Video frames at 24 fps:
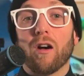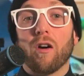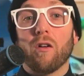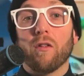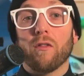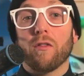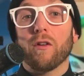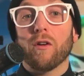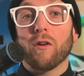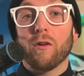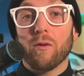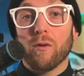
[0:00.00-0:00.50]

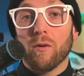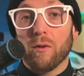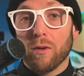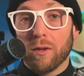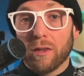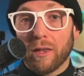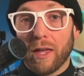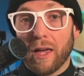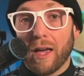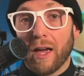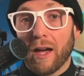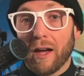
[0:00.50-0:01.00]
although
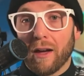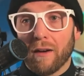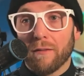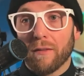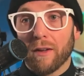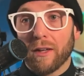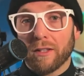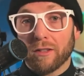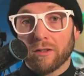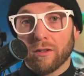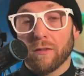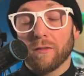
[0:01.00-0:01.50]
they have
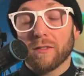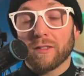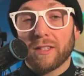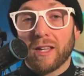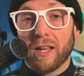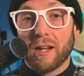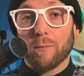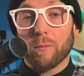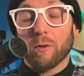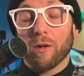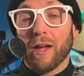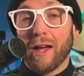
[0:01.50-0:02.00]
a service animal.